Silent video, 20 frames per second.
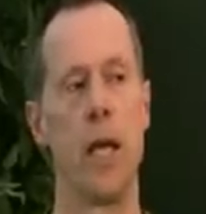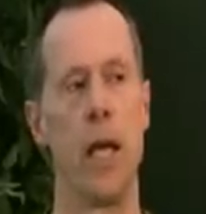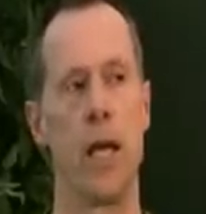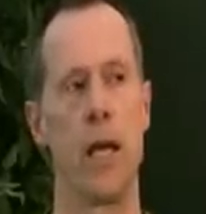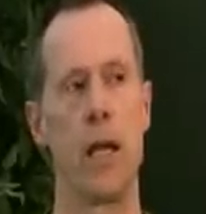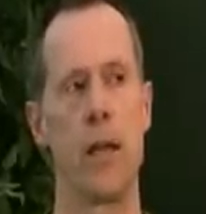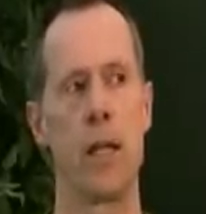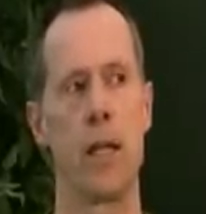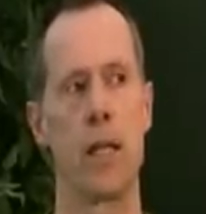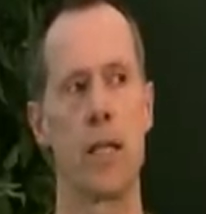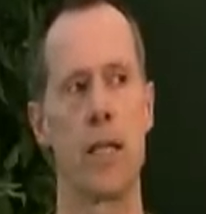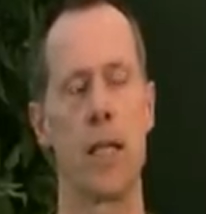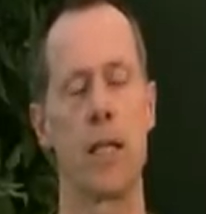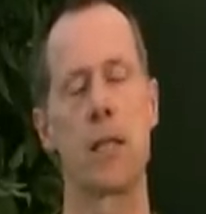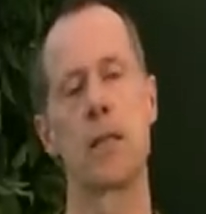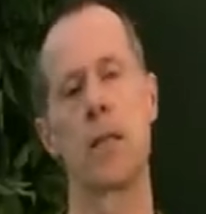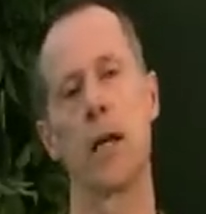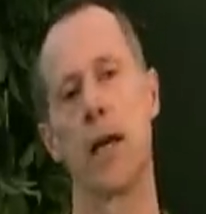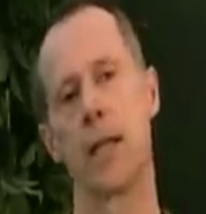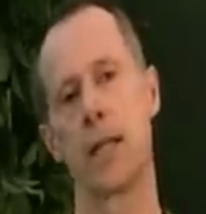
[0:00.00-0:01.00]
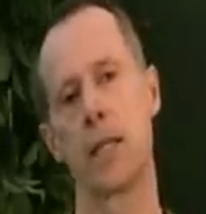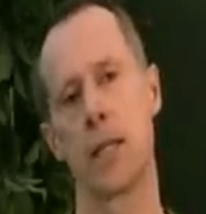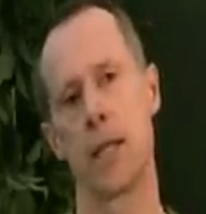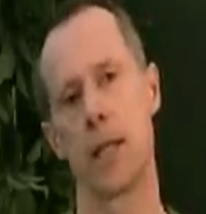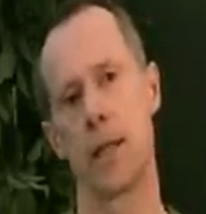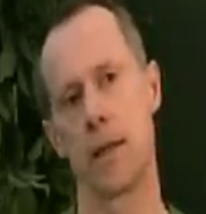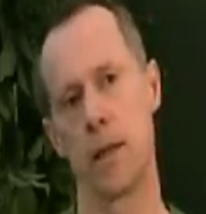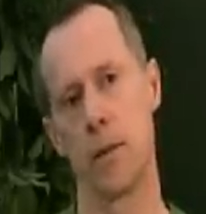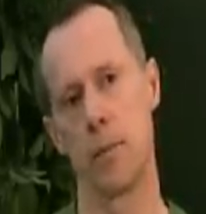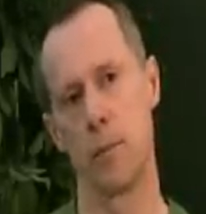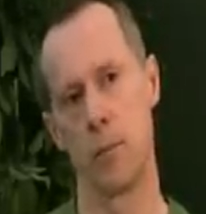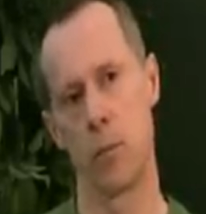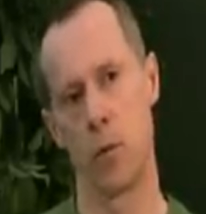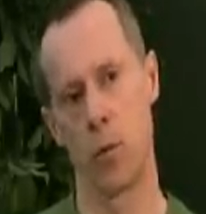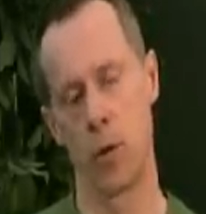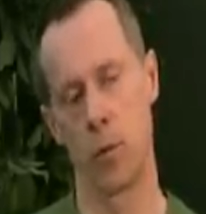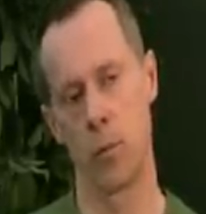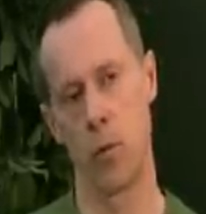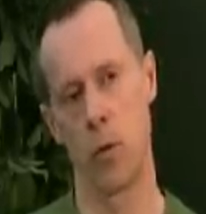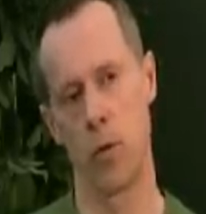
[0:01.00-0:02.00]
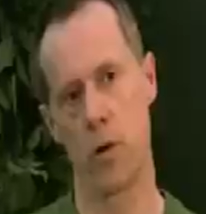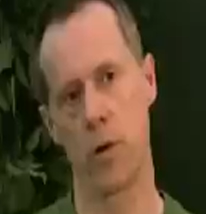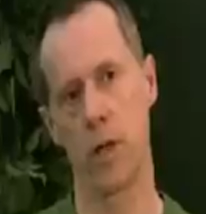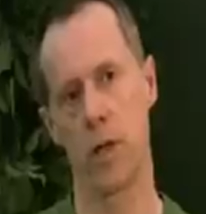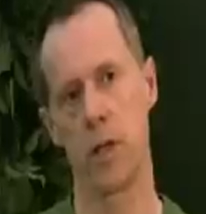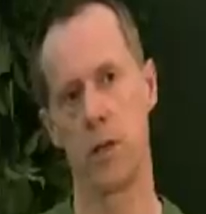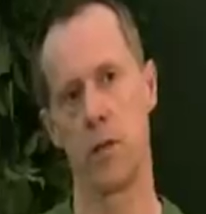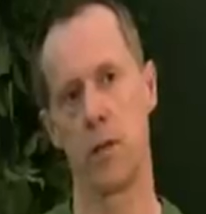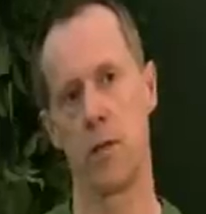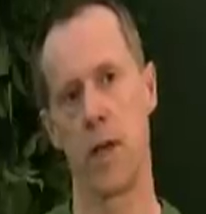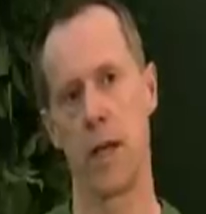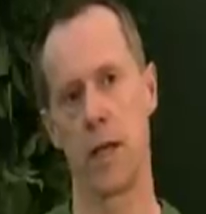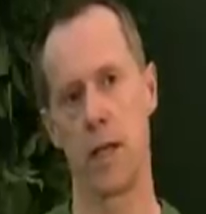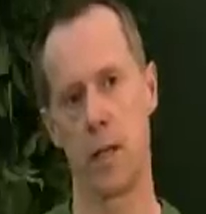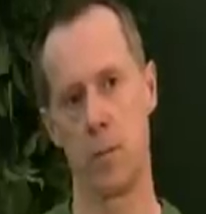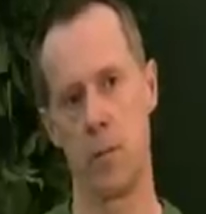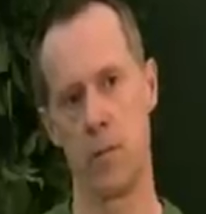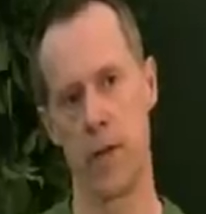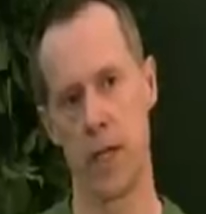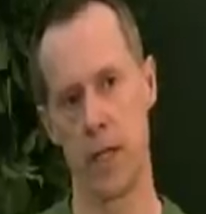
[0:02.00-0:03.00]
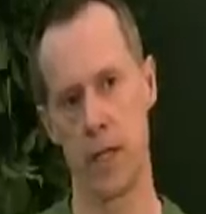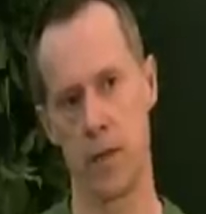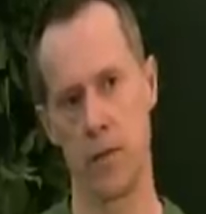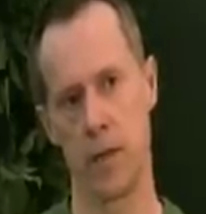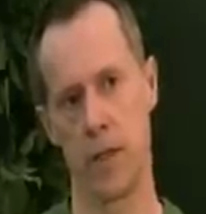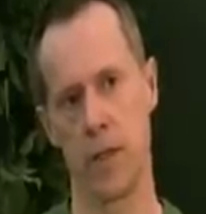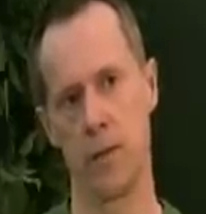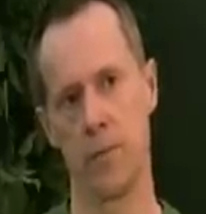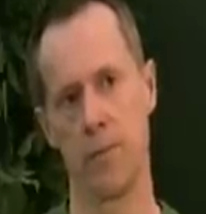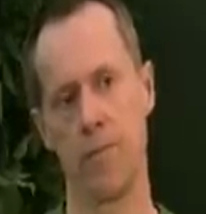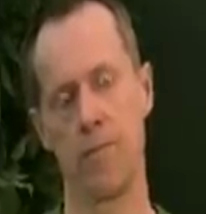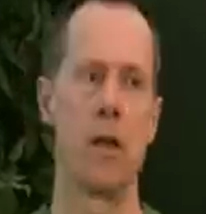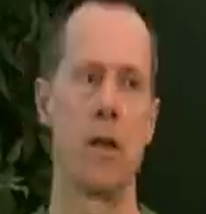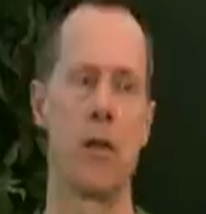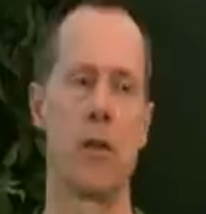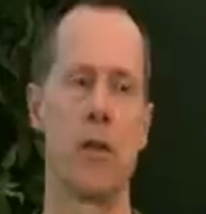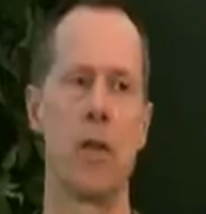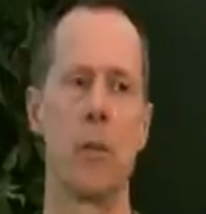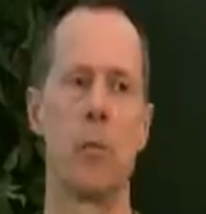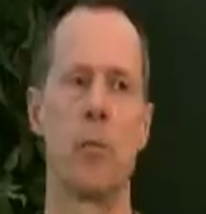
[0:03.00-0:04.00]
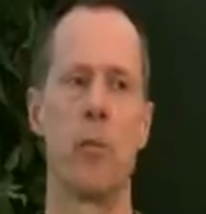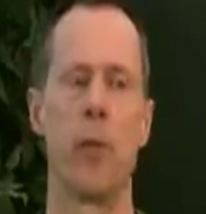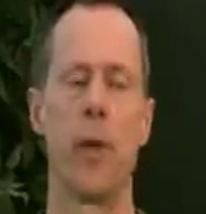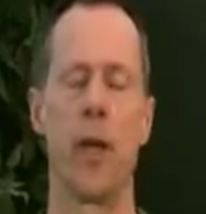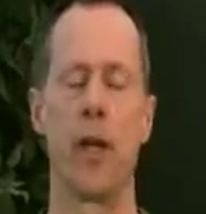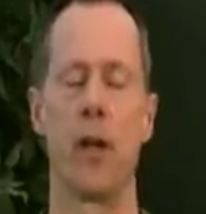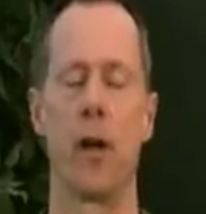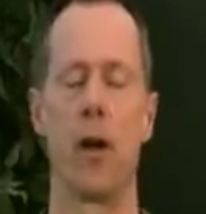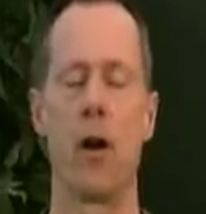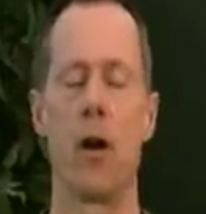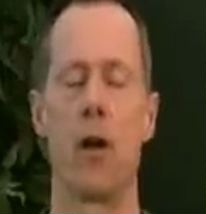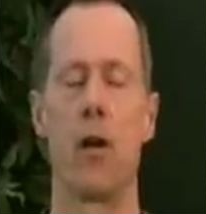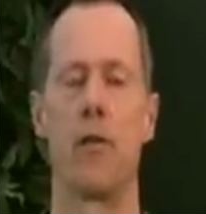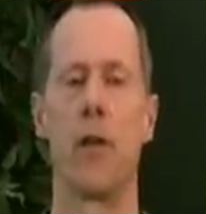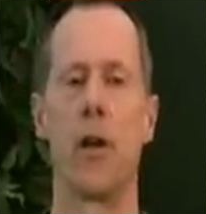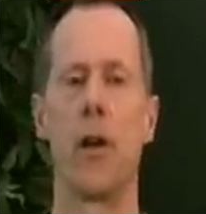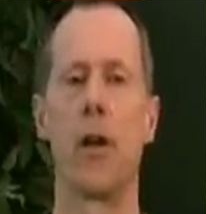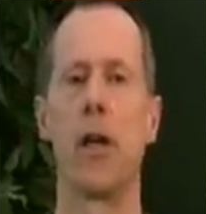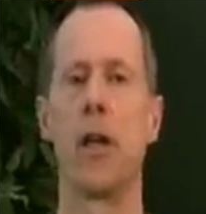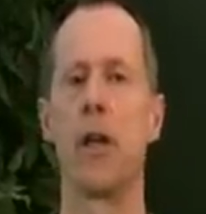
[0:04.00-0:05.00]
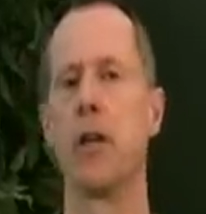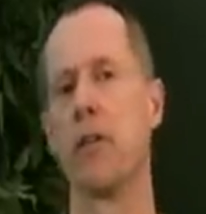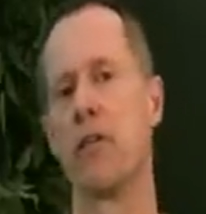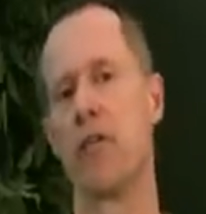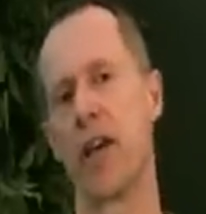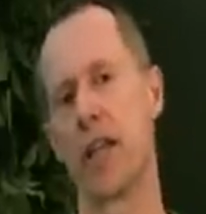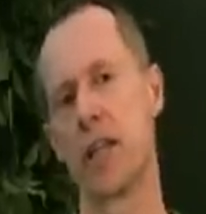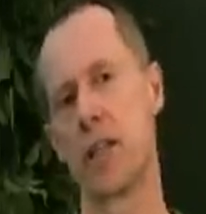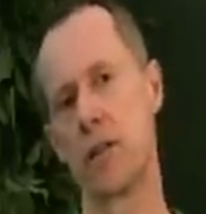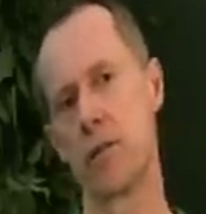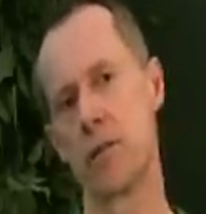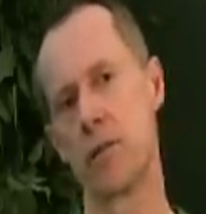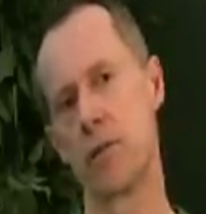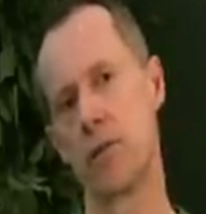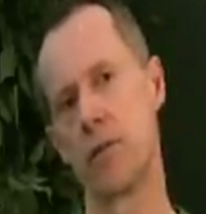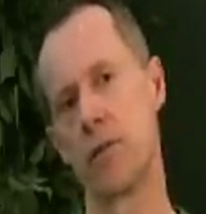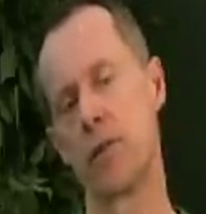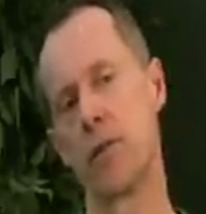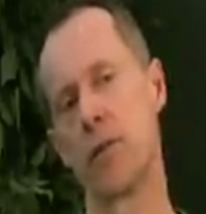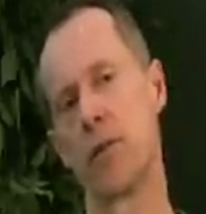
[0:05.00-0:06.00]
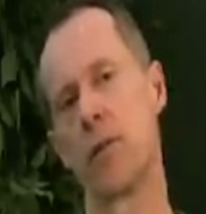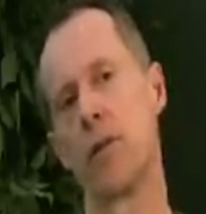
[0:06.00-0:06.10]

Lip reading: And I think it tends to isolate them more and more into that type of activity. A certain number of men are very defensive